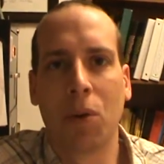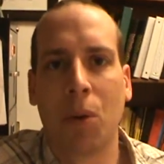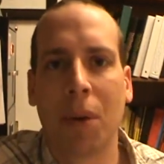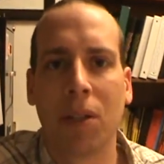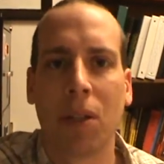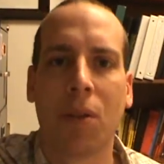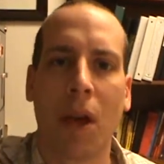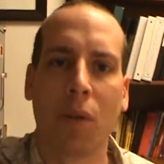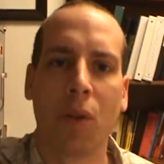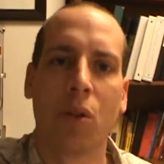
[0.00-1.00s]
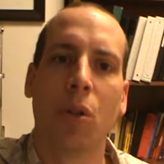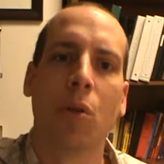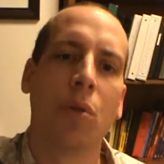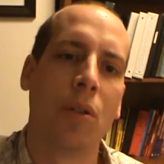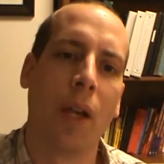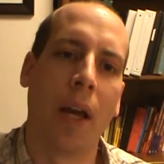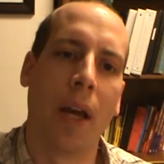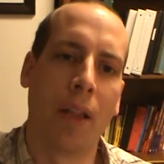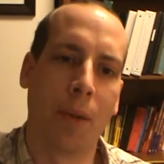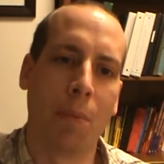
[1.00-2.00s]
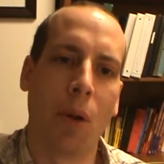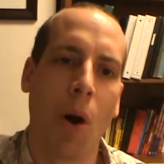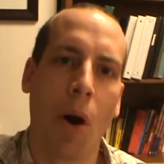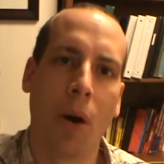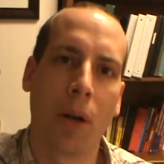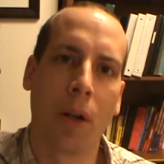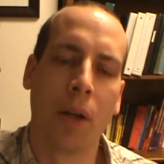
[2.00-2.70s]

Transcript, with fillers: So basically every Tuesday at the blog,